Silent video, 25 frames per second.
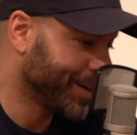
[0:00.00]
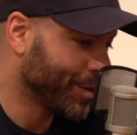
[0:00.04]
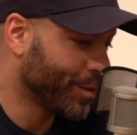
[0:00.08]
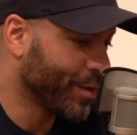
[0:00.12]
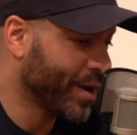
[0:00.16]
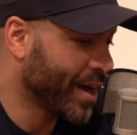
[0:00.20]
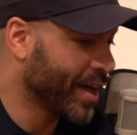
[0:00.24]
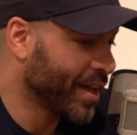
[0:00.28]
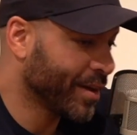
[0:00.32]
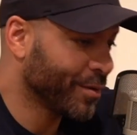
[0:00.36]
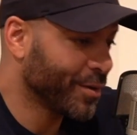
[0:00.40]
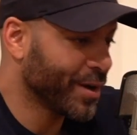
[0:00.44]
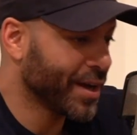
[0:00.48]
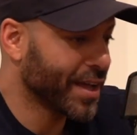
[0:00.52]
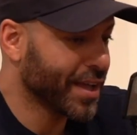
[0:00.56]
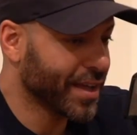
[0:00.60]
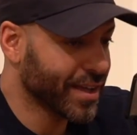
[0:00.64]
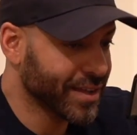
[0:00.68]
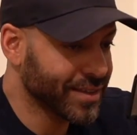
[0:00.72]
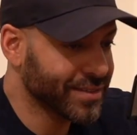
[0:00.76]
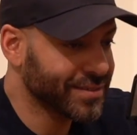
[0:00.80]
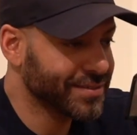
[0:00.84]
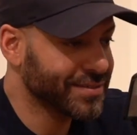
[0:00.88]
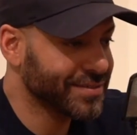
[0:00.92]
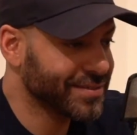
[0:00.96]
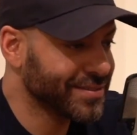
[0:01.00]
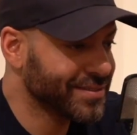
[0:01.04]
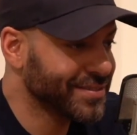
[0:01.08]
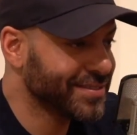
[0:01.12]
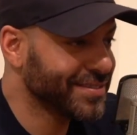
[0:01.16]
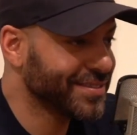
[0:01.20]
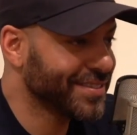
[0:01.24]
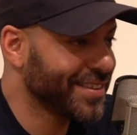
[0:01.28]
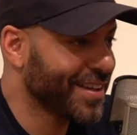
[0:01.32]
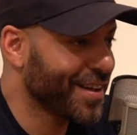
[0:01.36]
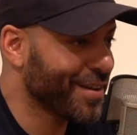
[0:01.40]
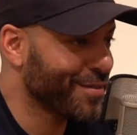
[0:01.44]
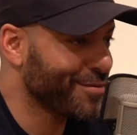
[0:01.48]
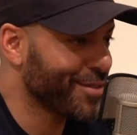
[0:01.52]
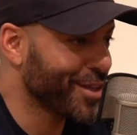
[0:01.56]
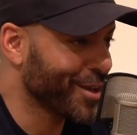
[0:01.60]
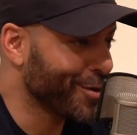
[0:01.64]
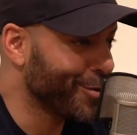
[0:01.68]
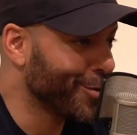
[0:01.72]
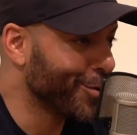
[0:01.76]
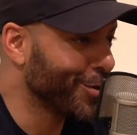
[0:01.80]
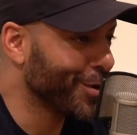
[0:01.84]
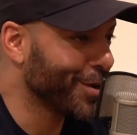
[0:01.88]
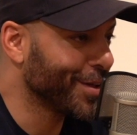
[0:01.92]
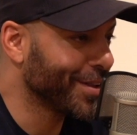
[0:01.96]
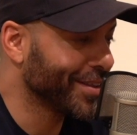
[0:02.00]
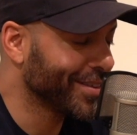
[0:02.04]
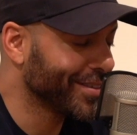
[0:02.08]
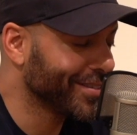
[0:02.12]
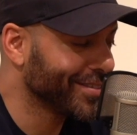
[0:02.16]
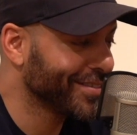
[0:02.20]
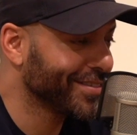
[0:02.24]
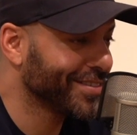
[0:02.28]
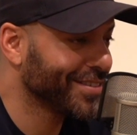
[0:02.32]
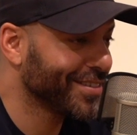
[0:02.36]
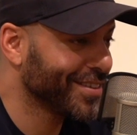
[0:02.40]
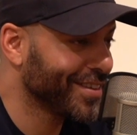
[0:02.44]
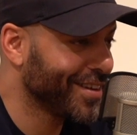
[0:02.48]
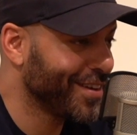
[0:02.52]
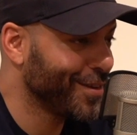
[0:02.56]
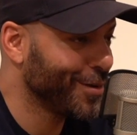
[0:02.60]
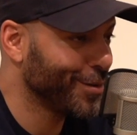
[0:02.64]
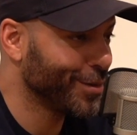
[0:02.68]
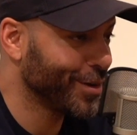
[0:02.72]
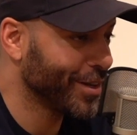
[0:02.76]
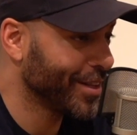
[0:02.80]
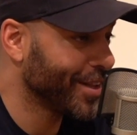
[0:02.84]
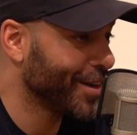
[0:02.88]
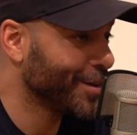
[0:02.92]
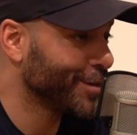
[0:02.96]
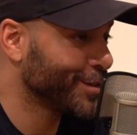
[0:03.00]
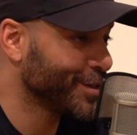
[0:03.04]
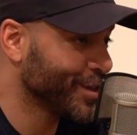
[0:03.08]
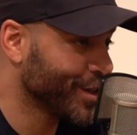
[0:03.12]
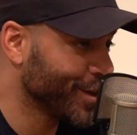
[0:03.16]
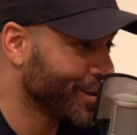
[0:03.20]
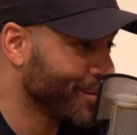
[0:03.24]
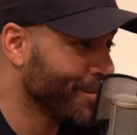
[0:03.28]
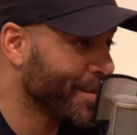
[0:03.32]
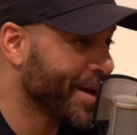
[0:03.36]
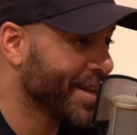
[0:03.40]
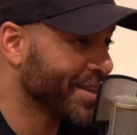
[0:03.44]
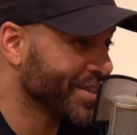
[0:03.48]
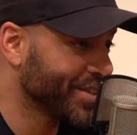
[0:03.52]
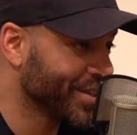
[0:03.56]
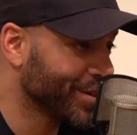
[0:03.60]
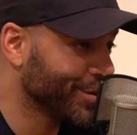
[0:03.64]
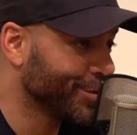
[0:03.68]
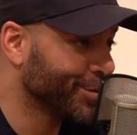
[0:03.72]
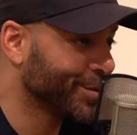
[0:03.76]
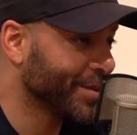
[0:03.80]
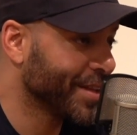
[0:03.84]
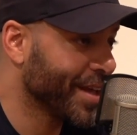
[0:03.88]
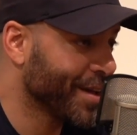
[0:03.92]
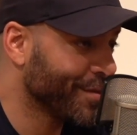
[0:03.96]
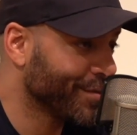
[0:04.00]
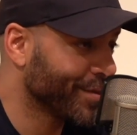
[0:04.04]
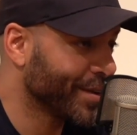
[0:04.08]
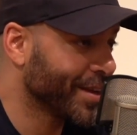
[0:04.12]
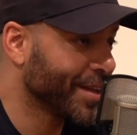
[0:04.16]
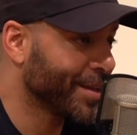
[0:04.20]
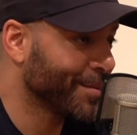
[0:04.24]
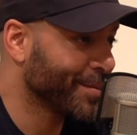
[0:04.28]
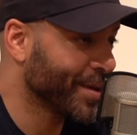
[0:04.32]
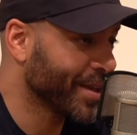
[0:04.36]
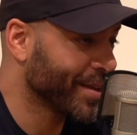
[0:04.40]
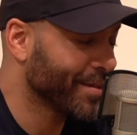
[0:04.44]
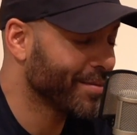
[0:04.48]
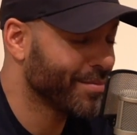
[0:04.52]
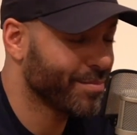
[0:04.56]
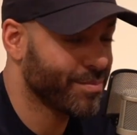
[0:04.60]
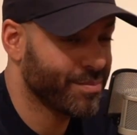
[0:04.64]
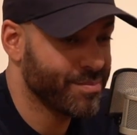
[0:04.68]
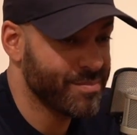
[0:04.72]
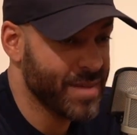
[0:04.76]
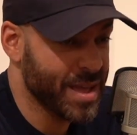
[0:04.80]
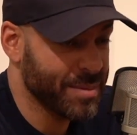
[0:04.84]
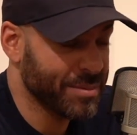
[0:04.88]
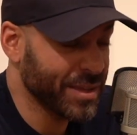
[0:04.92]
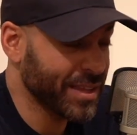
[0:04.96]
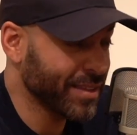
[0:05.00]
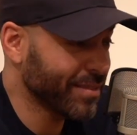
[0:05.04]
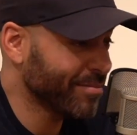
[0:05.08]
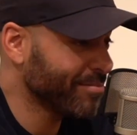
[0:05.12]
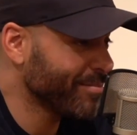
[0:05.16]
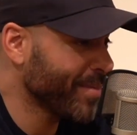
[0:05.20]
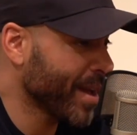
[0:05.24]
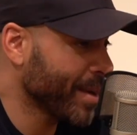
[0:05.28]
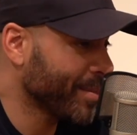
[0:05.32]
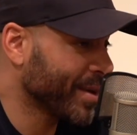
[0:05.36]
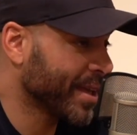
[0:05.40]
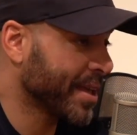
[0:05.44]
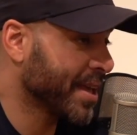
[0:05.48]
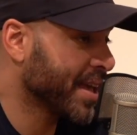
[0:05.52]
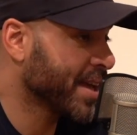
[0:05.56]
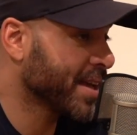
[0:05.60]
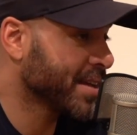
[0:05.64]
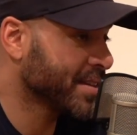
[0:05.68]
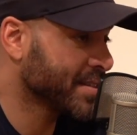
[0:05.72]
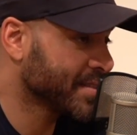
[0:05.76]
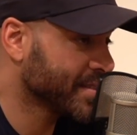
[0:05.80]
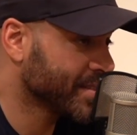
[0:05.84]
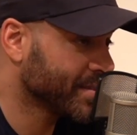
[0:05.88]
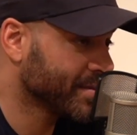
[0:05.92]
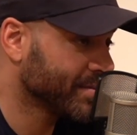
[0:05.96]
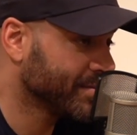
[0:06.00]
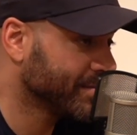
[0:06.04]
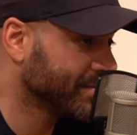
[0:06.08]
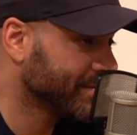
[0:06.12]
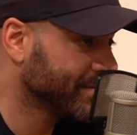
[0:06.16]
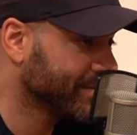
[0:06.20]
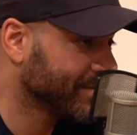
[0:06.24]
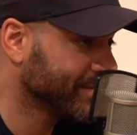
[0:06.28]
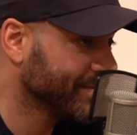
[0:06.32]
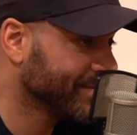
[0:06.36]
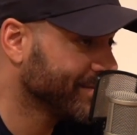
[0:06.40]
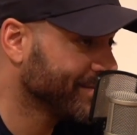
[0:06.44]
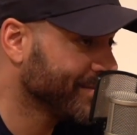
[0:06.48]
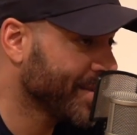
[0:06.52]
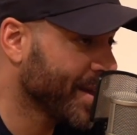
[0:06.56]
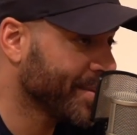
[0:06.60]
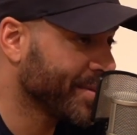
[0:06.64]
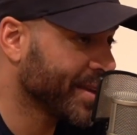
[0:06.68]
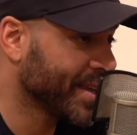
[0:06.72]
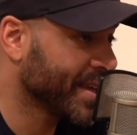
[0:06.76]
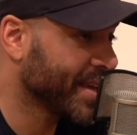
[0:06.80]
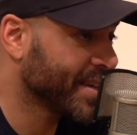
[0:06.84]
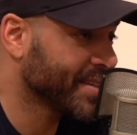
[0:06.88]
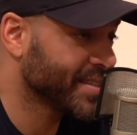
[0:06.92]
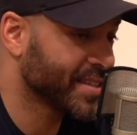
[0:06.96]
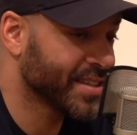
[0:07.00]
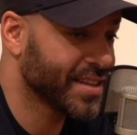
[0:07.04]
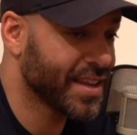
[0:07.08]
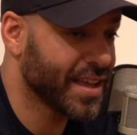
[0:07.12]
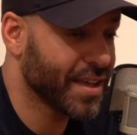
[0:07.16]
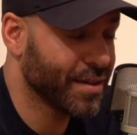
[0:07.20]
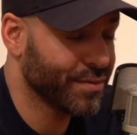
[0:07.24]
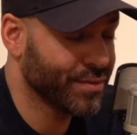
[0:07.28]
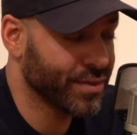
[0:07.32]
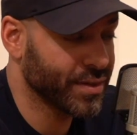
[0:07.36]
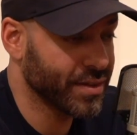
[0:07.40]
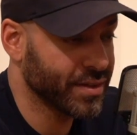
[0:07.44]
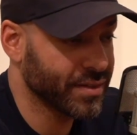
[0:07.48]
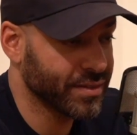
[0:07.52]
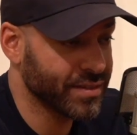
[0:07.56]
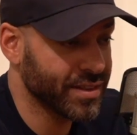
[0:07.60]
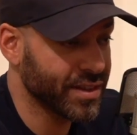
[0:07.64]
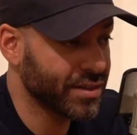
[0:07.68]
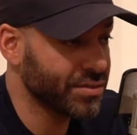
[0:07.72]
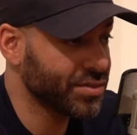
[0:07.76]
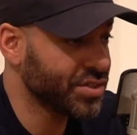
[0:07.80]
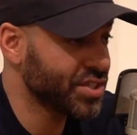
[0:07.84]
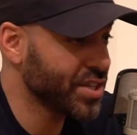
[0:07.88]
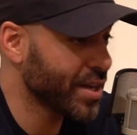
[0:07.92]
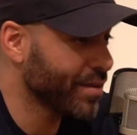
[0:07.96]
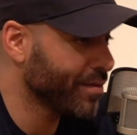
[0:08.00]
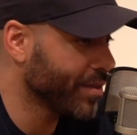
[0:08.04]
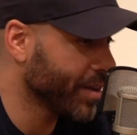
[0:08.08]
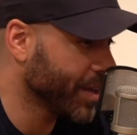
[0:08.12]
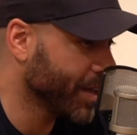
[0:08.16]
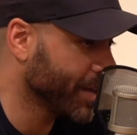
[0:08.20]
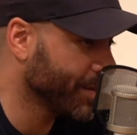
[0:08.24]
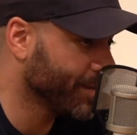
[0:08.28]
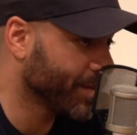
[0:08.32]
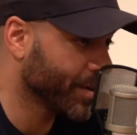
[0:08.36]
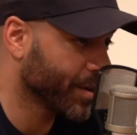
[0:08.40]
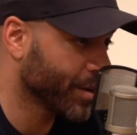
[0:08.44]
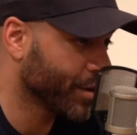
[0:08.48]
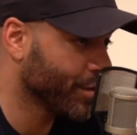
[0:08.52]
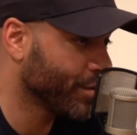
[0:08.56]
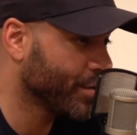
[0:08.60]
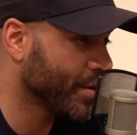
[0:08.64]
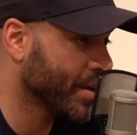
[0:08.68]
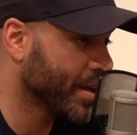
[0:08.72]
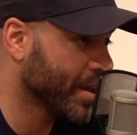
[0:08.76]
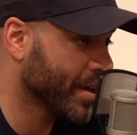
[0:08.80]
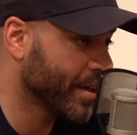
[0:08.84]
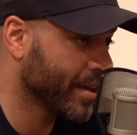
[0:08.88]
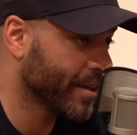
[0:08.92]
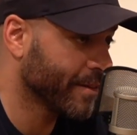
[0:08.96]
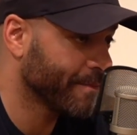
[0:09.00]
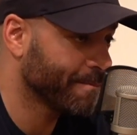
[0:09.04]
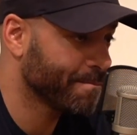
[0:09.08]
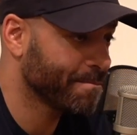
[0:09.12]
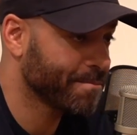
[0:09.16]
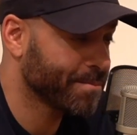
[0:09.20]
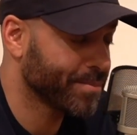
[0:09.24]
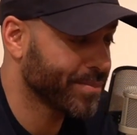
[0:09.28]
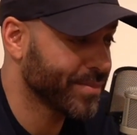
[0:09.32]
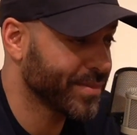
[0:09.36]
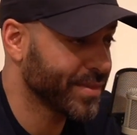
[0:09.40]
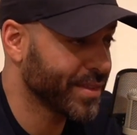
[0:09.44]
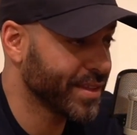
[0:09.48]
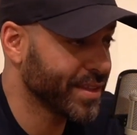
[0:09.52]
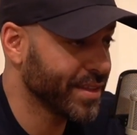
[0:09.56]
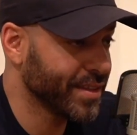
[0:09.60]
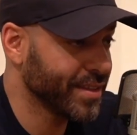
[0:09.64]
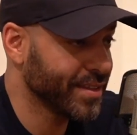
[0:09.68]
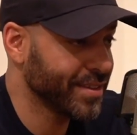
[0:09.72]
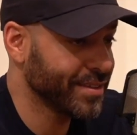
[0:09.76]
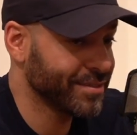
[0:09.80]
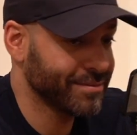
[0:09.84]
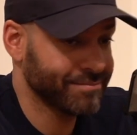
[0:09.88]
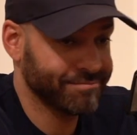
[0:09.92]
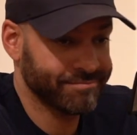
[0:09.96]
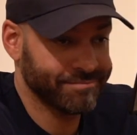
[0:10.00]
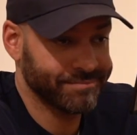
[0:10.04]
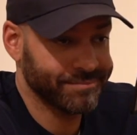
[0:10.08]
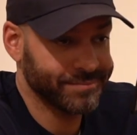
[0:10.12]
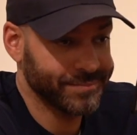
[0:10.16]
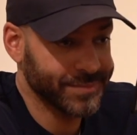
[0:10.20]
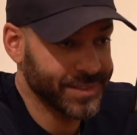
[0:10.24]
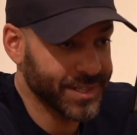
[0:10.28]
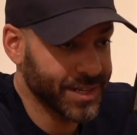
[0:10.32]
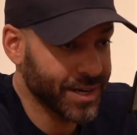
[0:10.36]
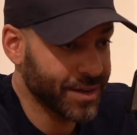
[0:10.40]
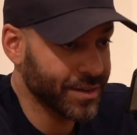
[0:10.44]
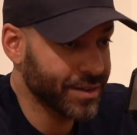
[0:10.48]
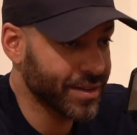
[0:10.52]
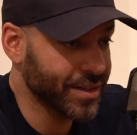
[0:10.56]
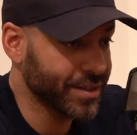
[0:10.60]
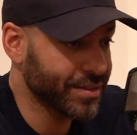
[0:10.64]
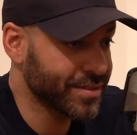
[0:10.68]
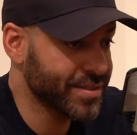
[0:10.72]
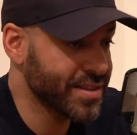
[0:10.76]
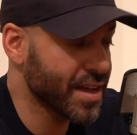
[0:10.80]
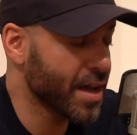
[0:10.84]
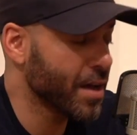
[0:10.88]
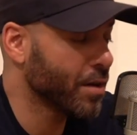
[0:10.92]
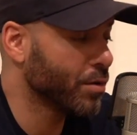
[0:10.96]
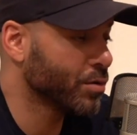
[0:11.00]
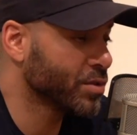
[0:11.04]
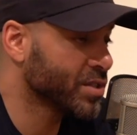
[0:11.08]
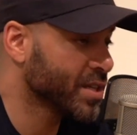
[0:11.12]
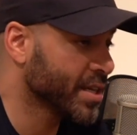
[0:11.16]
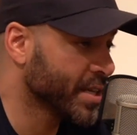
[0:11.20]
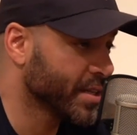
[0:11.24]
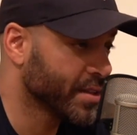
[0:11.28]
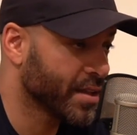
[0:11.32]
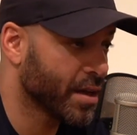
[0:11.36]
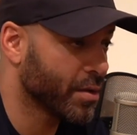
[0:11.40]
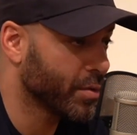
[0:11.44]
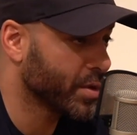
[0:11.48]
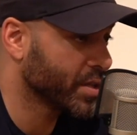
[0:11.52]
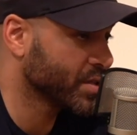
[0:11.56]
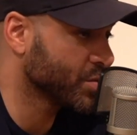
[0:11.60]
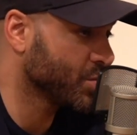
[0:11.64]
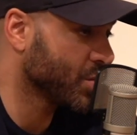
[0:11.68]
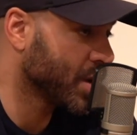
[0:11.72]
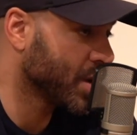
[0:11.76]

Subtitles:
in a way where I think all of those that you mentioned will definitely be maybe Giggs. Maybe Giggs in there for longevity of a career. The titles that no one's